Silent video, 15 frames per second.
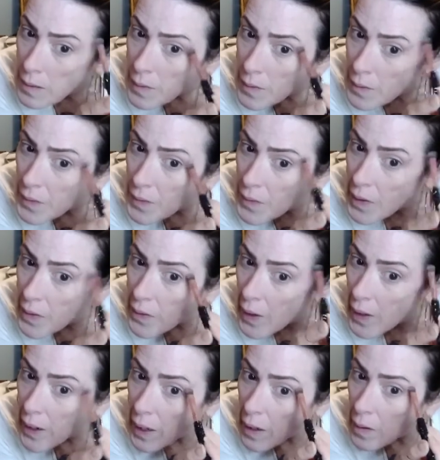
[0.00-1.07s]
flick
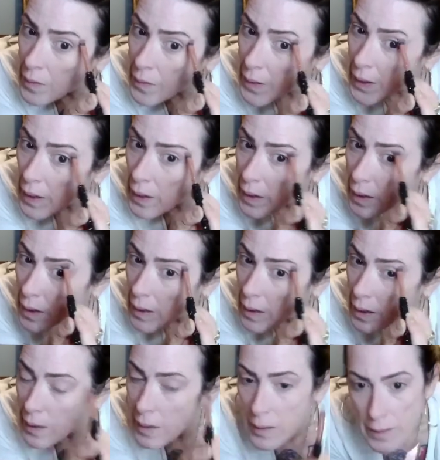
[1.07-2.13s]
that out there
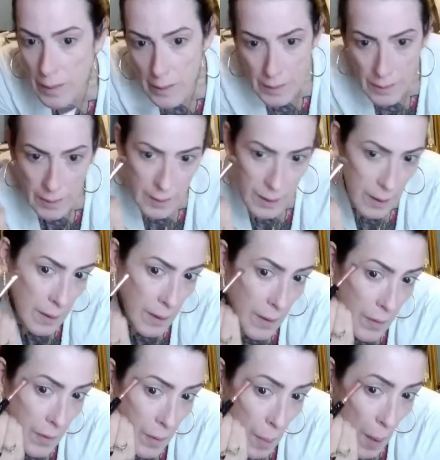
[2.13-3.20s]
to
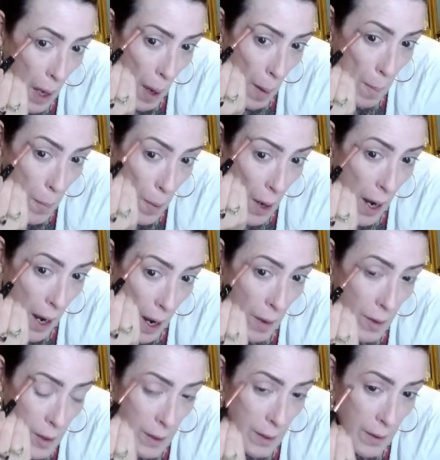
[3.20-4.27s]
lift my
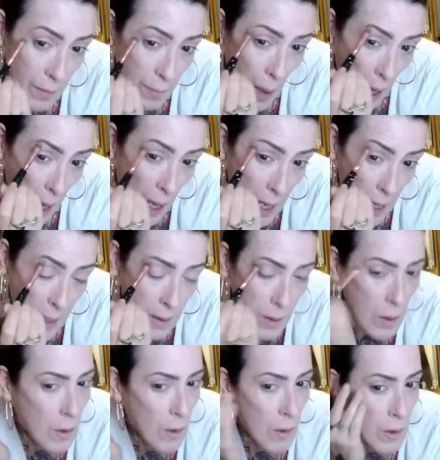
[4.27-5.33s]
brow, to lift my eyes,
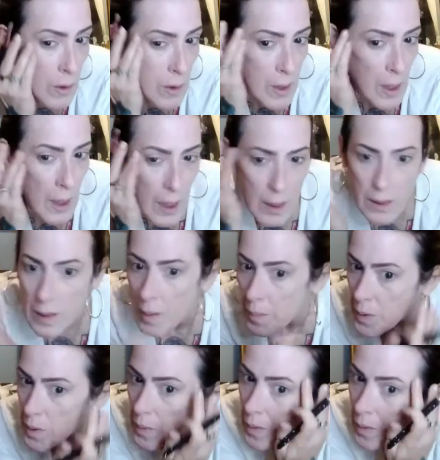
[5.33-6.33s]
girls. I got some.